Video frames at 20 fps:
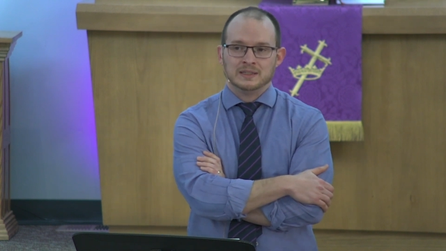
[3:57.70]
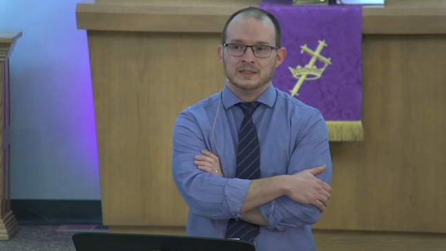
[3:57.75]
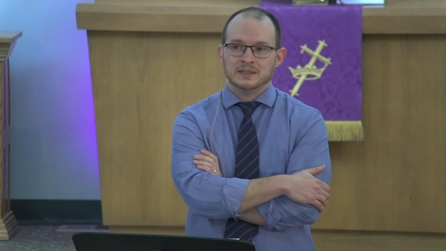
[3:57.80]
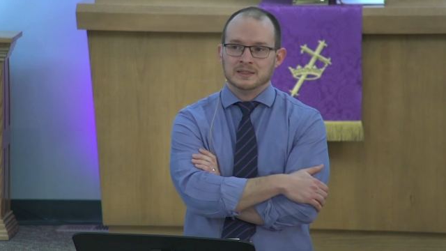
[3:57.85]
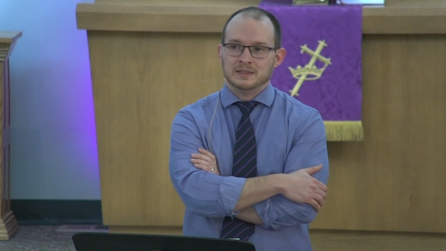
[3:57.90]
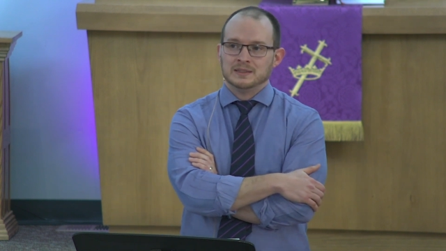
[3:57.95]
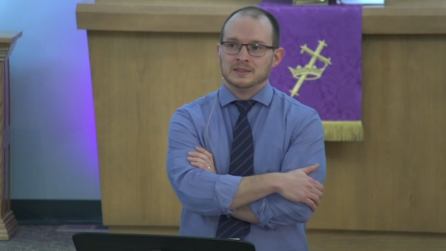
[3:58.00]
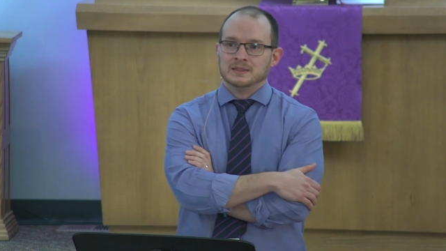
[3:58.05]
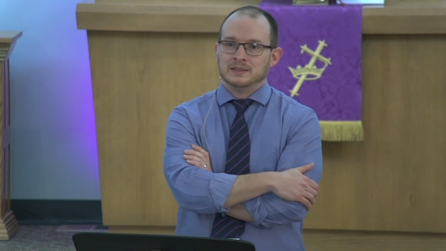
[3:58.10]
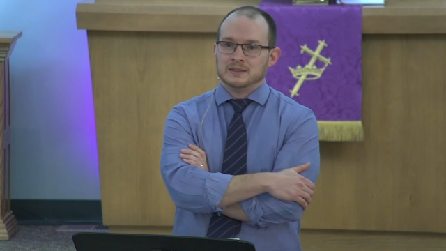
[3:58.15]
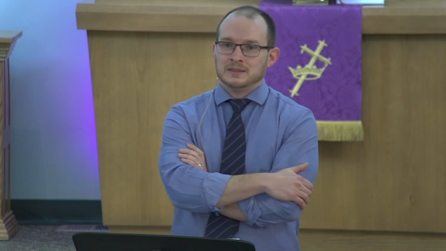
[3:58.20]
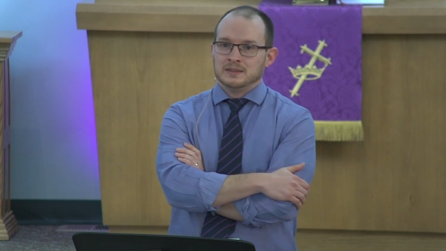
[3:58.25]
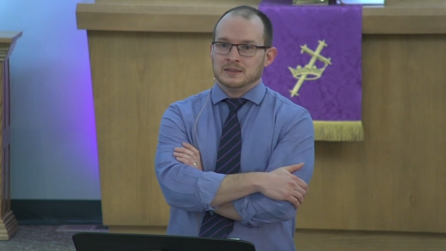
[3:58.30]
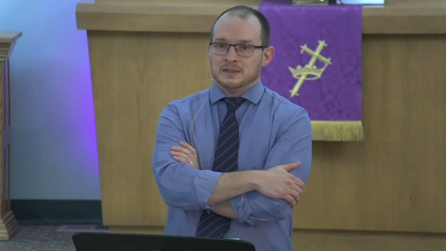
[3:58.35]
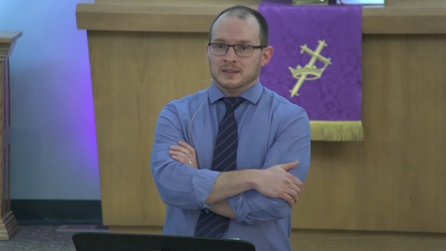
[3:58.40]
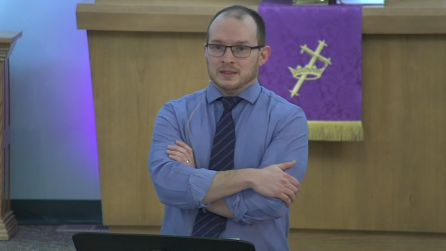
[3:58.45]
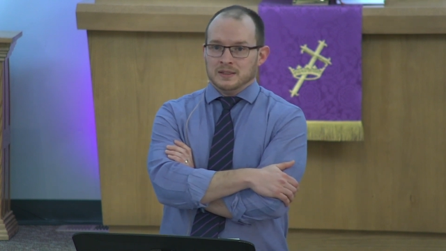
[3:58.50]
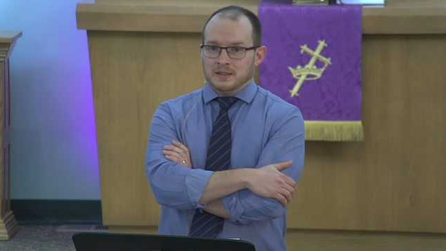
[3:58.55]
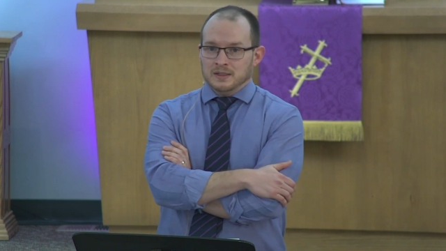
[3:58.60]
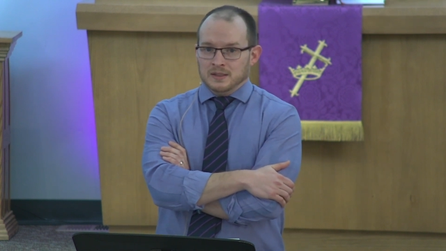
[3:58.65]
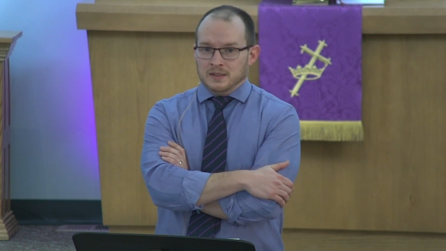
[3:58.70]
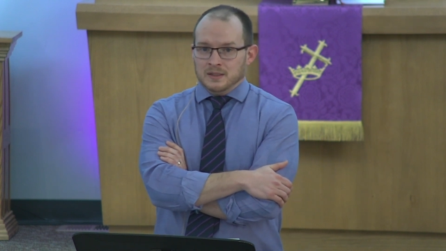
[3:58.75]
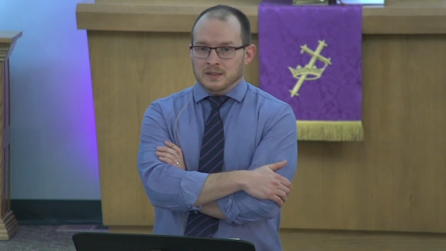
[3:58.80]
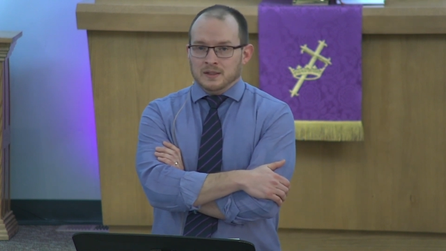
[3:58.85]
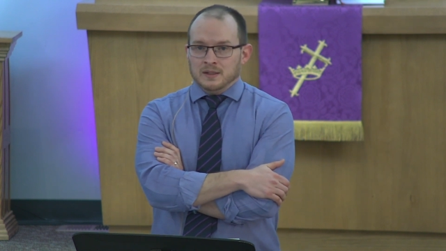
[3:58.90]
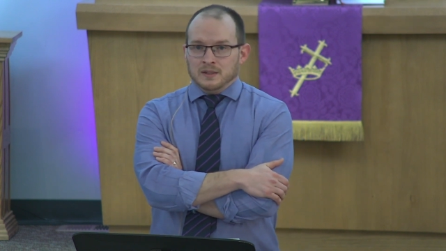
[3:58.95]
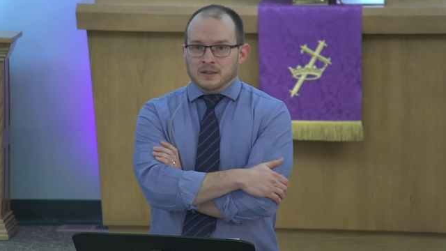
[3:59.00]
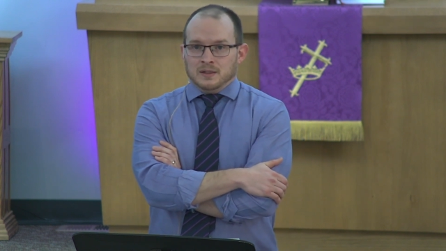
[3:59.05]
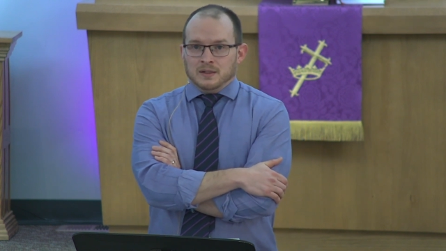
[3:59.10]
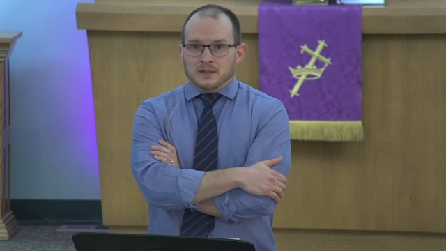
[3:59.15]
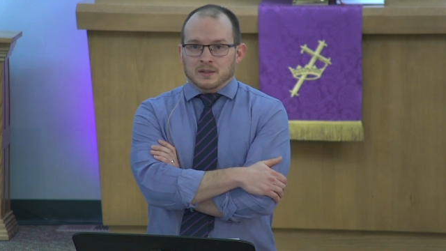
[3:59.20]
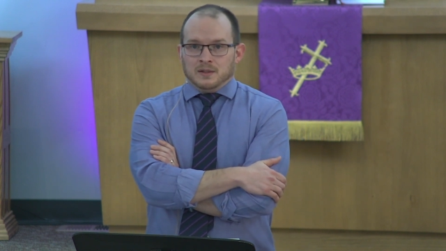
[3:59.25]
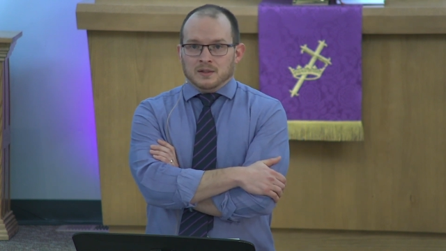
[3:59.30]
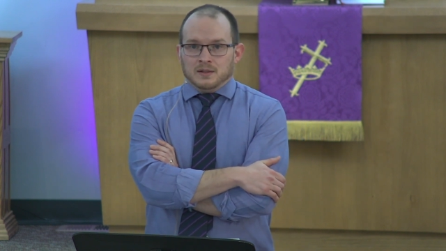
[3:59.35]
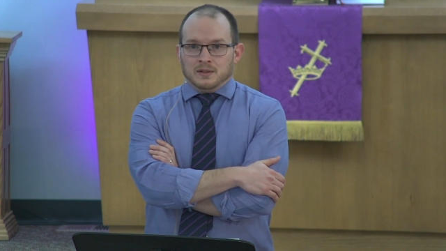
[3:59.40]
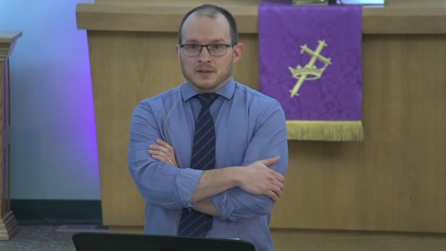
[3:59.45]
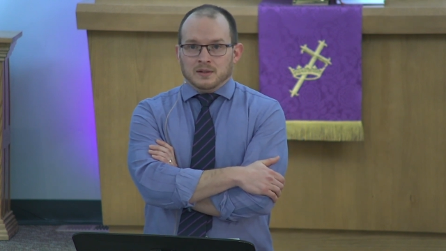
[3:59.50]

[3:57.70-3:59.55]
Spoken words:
Nothing is said.